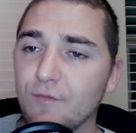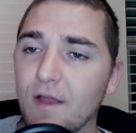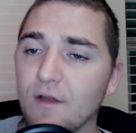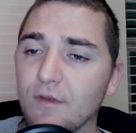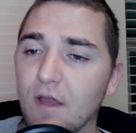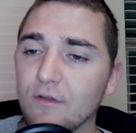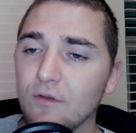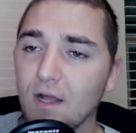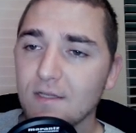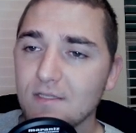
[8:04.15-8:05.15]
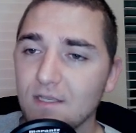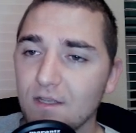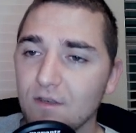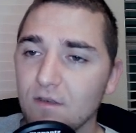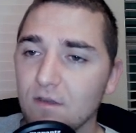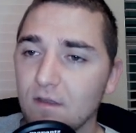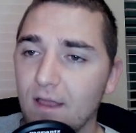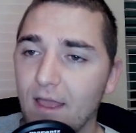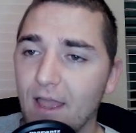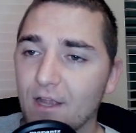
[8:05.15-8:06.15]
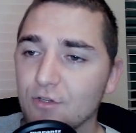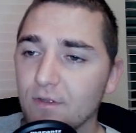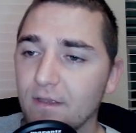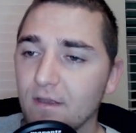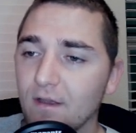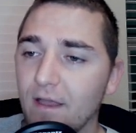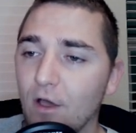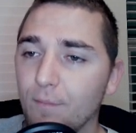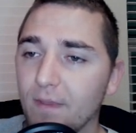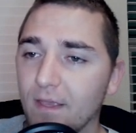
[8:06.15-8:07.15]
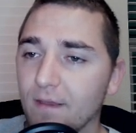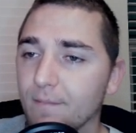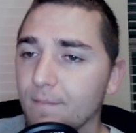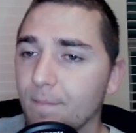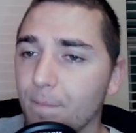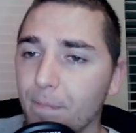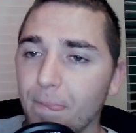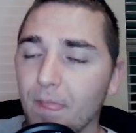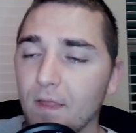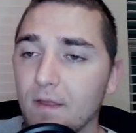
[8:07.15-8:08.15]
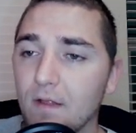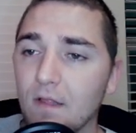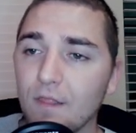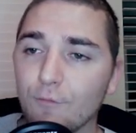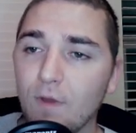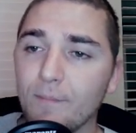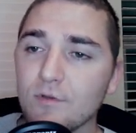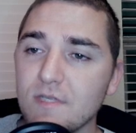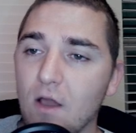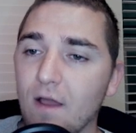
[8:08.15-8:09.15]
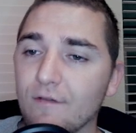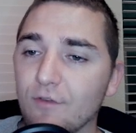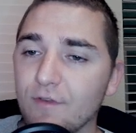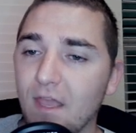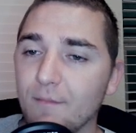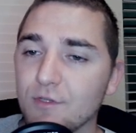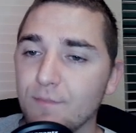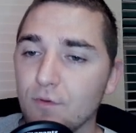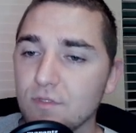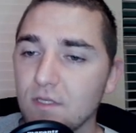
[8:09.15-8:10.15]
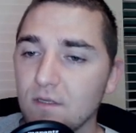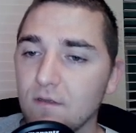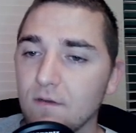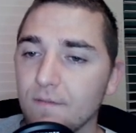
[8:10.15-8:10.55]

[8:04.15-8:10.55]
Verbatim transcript: round. I do not see it actually helping him. The Reapers now have their damage boosted.